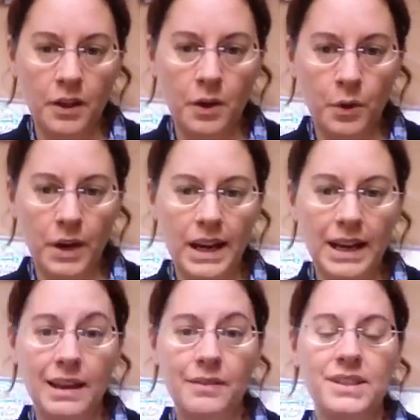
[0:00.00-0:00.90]
Queen
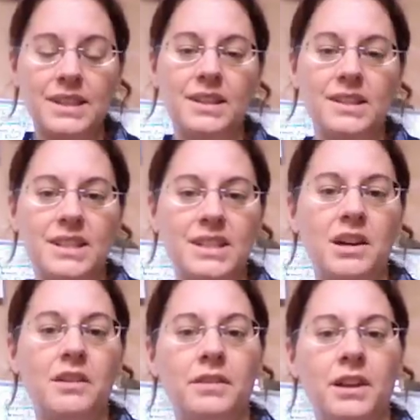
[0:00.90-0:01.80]
lives in the city
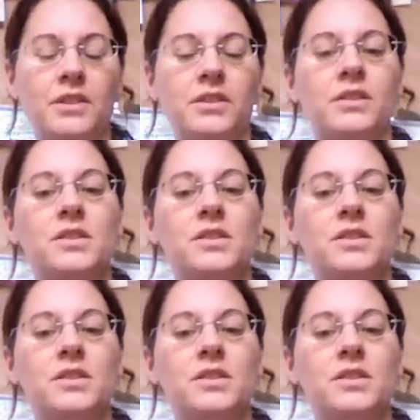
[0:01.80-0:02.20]
of London.